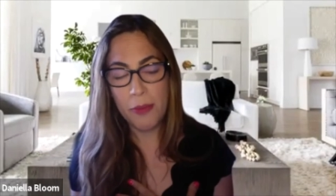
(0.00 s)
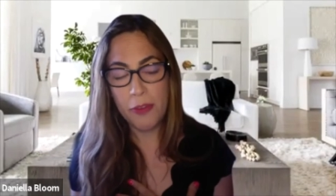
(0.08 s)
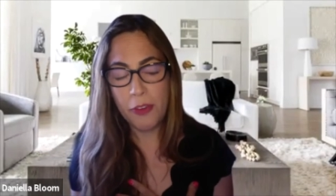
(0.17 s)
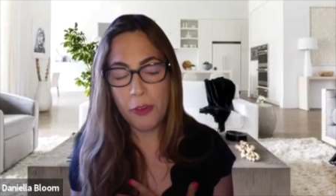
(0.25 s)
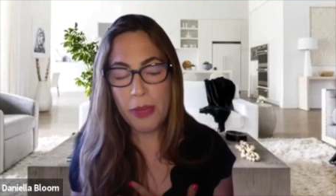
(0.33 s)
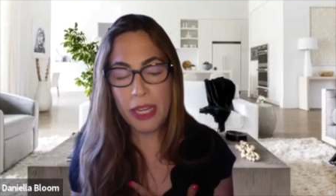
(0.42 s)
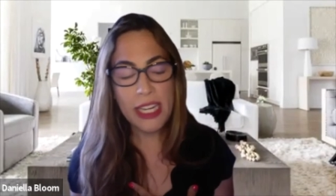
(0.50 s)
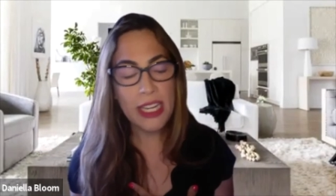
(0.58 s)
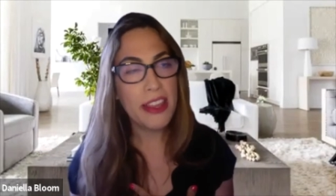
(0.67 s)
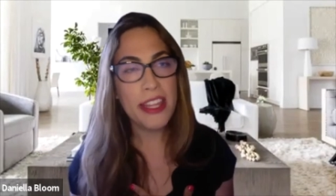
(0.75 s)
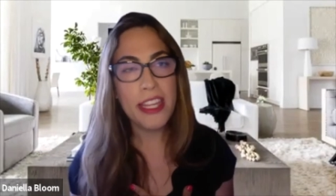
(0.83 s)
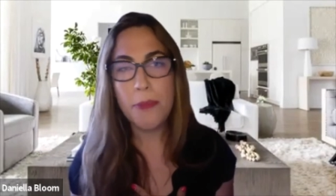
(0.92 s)
for me and i
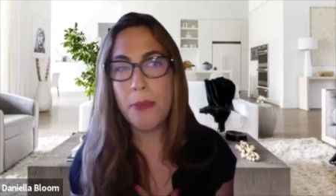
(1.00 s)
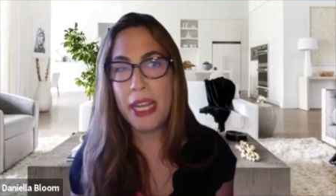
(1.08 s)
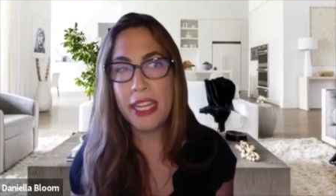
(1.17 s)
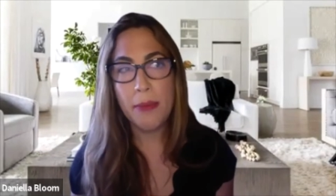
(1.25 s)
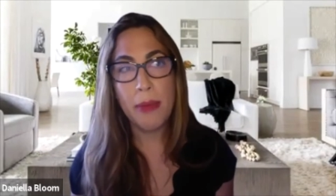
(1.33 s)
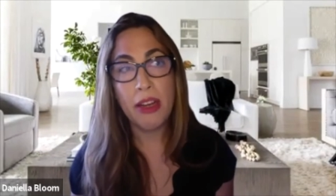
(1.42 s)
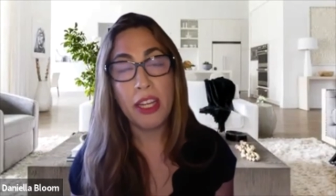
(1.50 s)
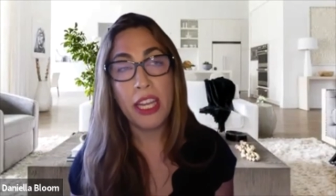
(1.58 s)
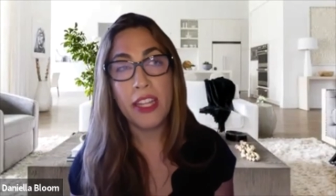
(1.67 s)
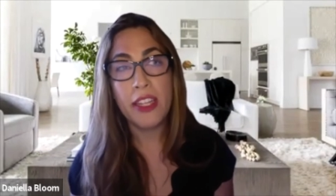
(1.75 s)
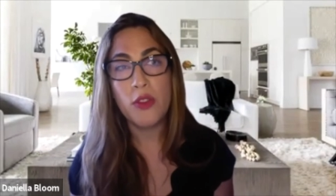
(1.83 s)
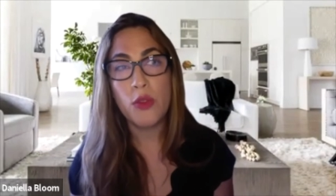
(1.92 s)
think many
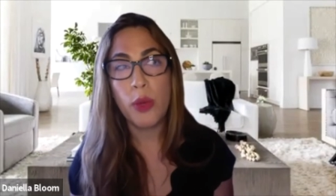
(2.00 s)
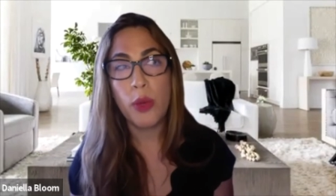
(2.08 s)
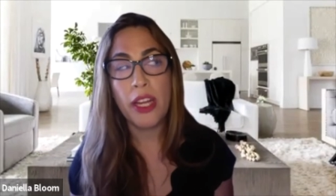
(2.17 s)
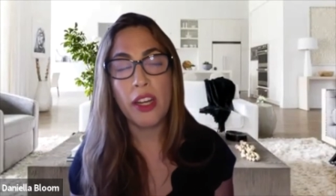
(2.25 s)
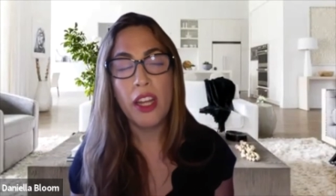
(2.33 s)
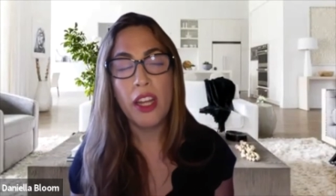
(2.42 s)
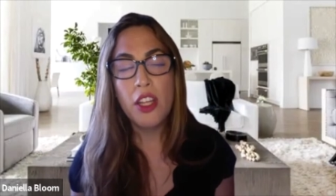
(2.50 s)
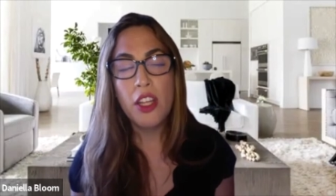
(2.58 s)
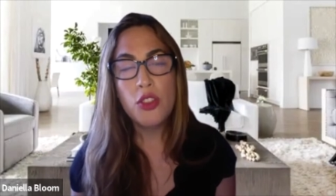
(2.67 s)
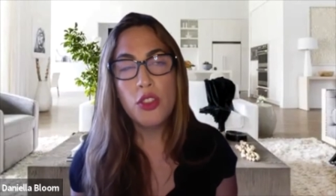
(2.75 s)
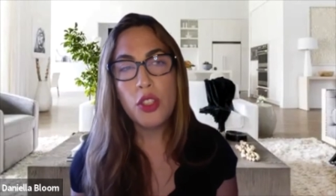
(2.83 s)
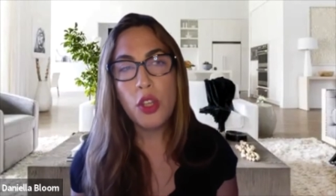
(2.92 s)
americans where
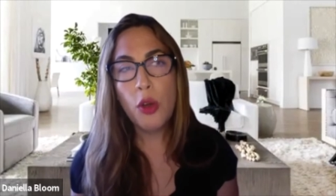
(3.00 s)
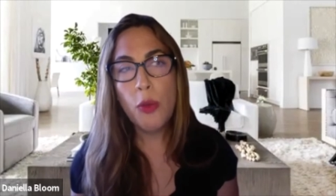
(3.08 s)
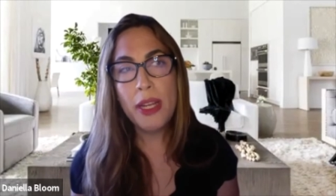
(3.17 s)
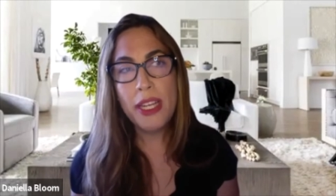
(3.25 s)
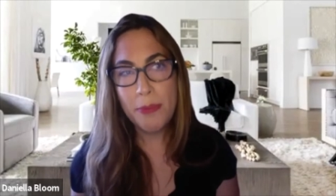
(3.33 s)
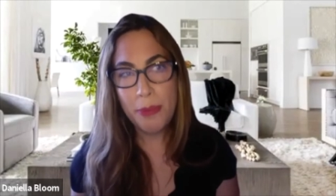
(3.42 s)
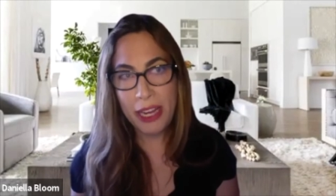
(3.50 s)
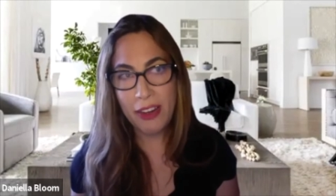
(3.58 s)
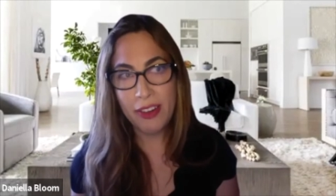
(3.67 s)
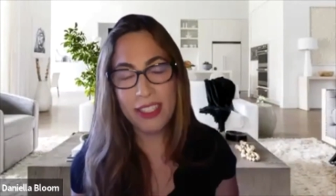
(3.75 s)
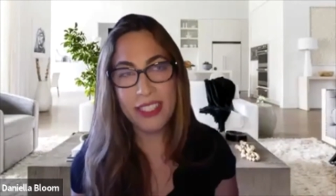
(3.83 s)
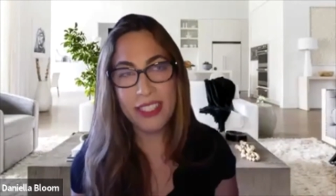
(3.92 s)
so many
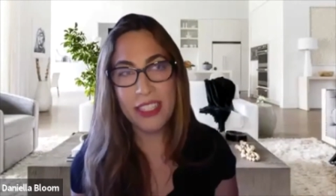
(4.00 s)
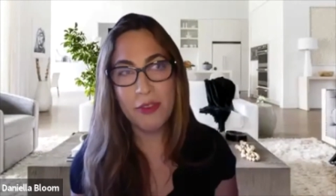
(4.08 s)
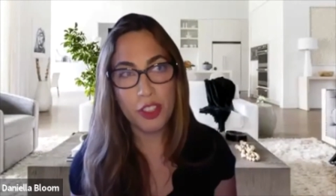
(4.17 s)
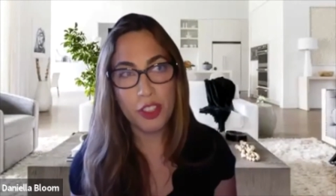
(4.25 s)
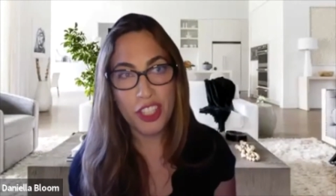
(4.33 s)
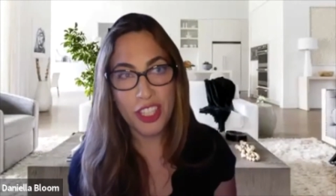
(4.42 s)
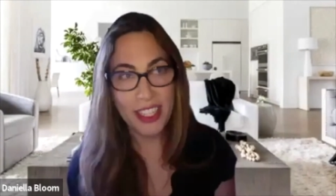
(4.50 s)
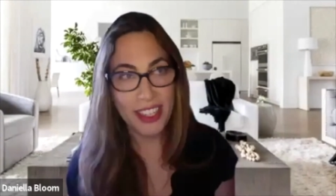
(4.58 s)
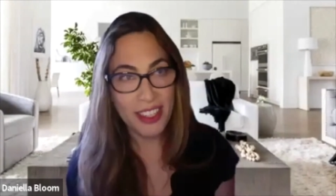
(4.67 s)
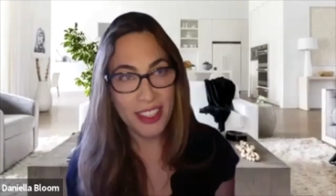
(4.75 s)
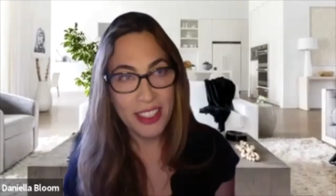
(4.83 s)
parents in virginia